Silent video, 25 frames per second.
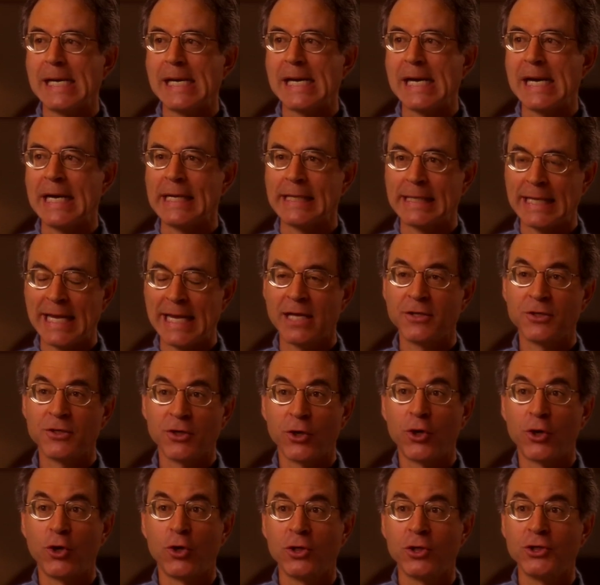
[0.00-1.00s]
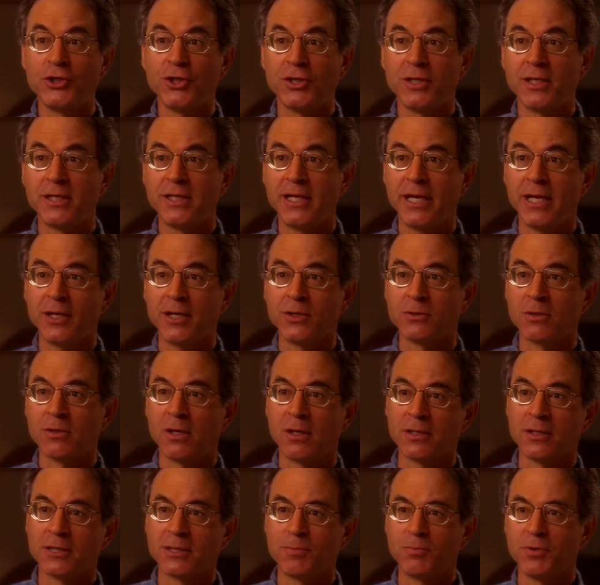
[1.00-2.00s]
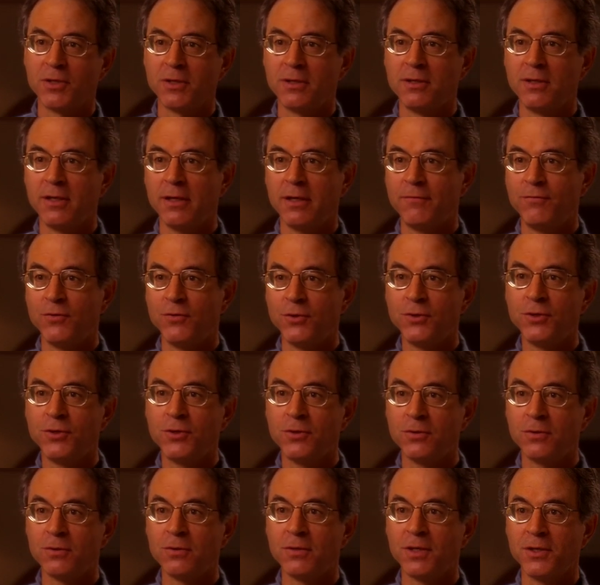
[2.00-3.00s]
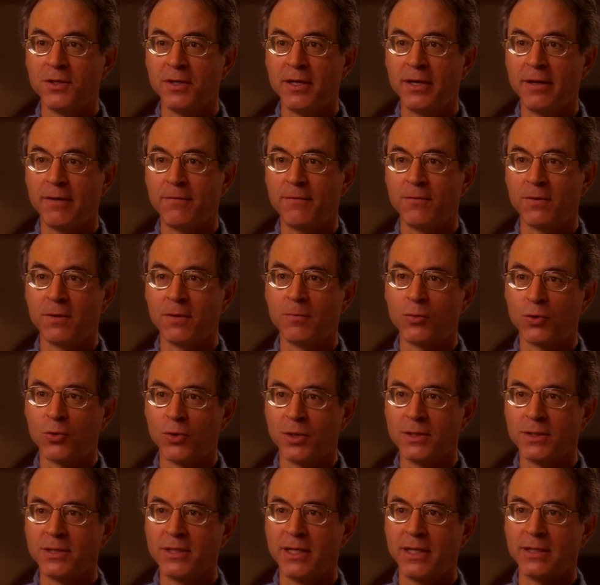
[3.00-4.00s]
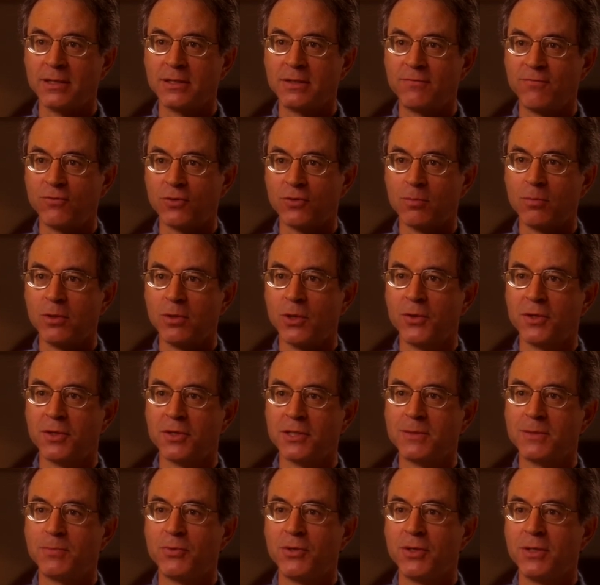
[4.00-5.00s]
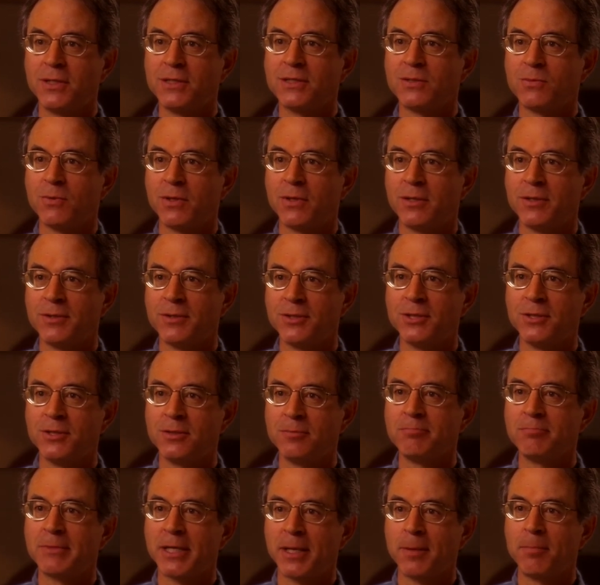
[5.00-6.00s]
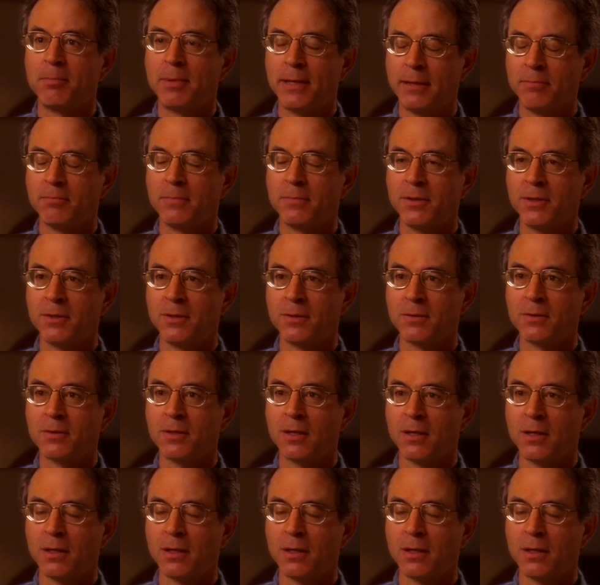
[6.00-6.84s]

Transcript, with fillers: I can't encourage you to take drugs, but if you do and you have a more intense, full blown experience, why don't you get, you know,